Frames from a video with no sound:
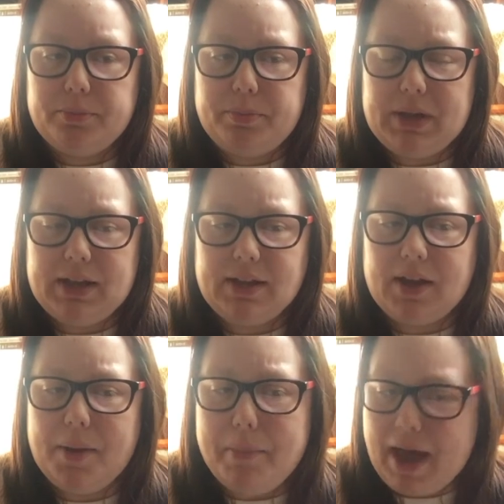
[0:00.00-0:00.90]
being
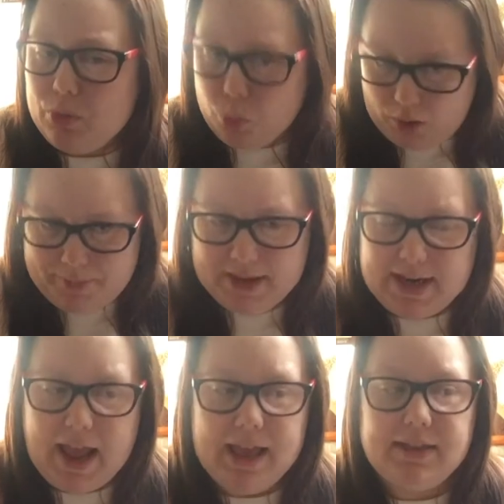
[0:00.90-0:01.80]
a bad woman
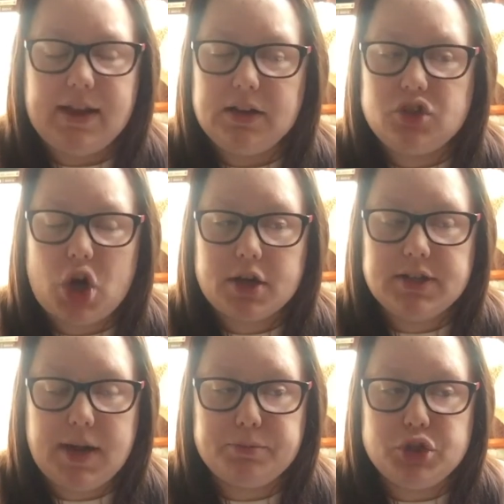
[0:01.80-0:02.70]
and they chalked
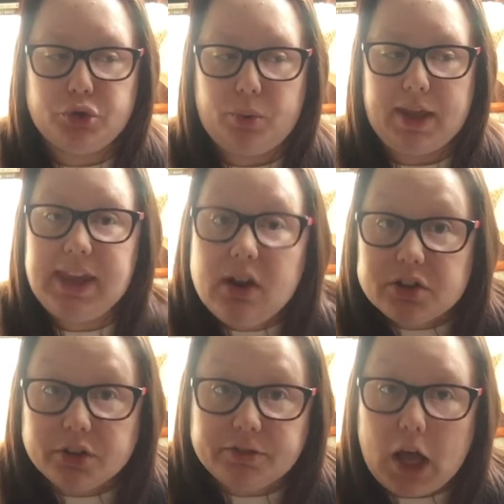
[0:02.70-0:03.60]
it up to a
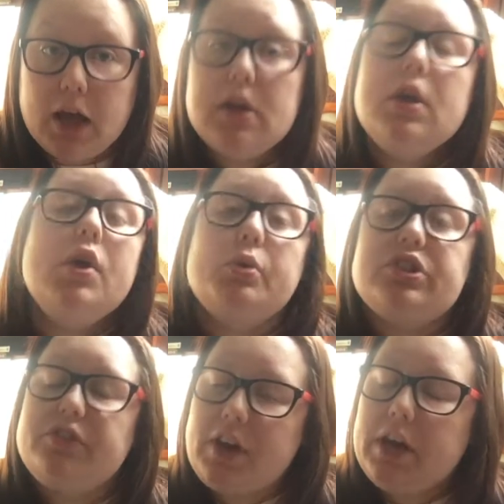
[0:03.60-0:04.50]
character flaw which
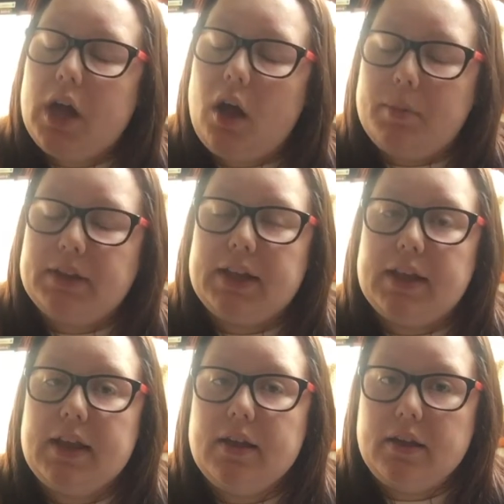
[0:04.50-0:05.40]
is very
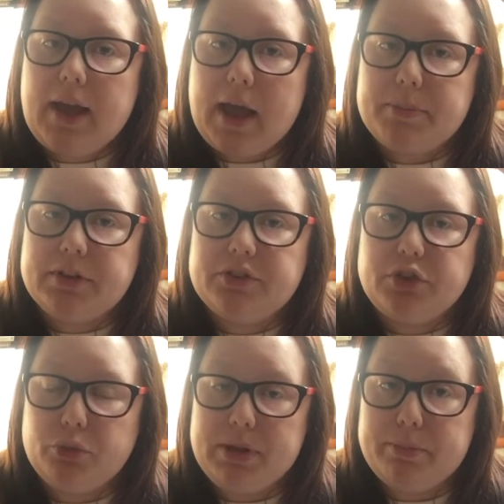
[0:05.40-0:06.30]
commonly happens
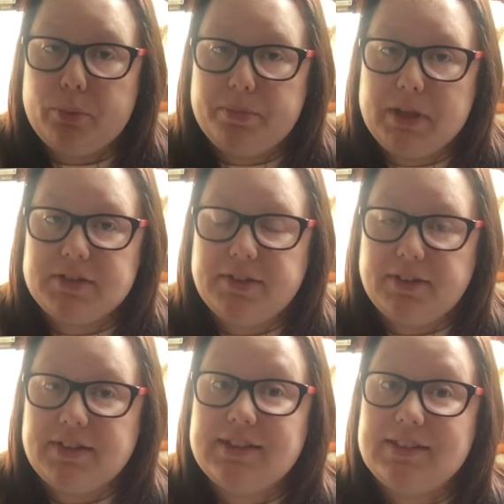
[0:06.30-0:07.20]
to people with mental
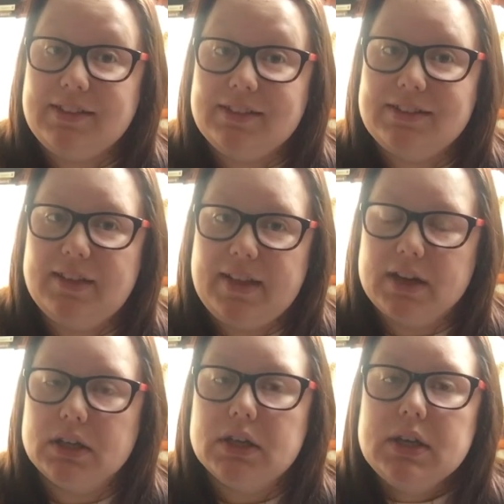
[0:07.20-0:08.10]
illness is
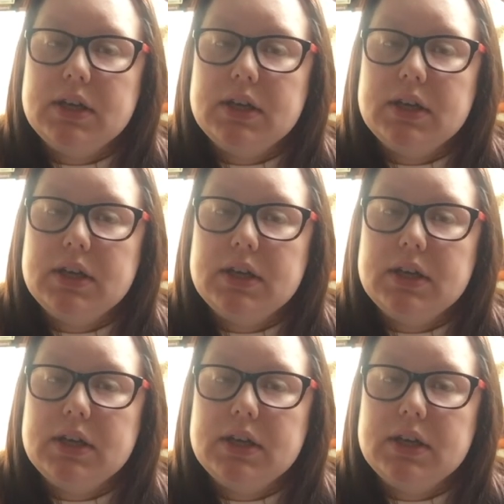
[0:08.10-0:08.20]
their